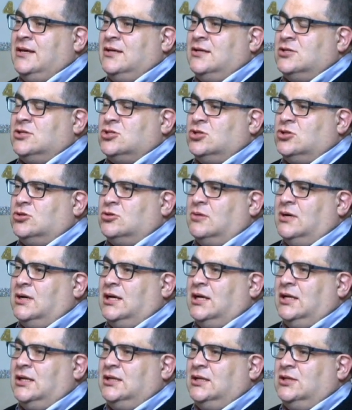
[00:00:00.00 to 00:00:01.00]

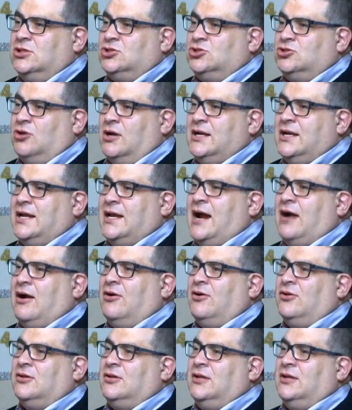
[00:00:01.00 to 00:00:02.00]
So John
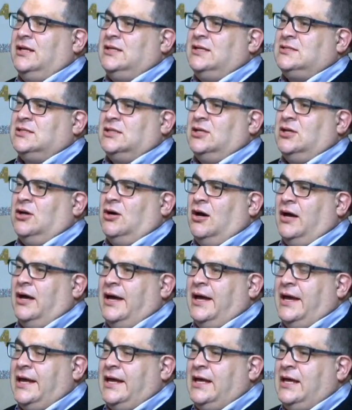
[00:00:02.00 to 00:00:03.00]
Carroll is a
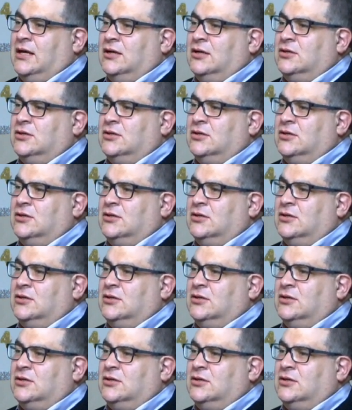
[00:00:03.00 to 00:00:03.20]
guy